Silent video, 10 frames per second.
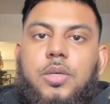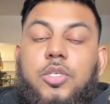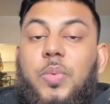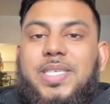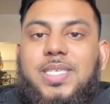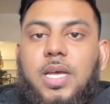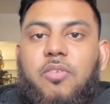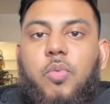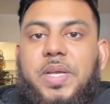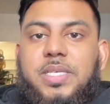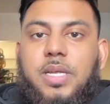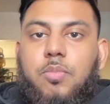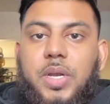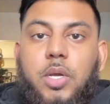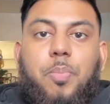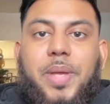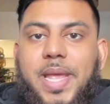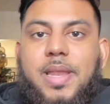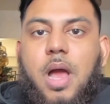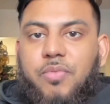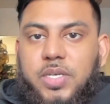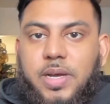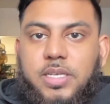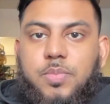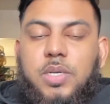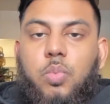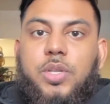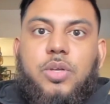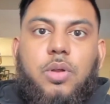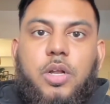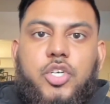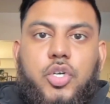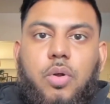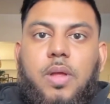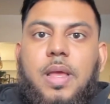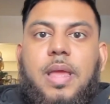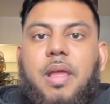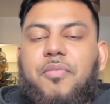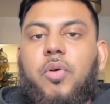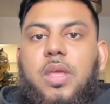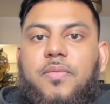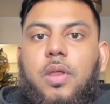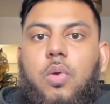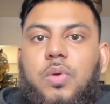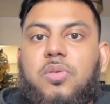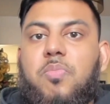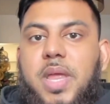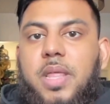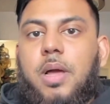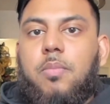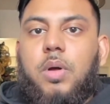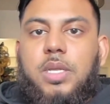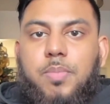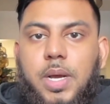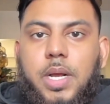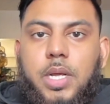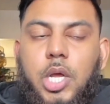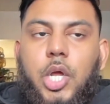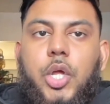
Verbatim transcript: So instead of wasting money on paid advertisement when you're not sure if you're even going to make that money back,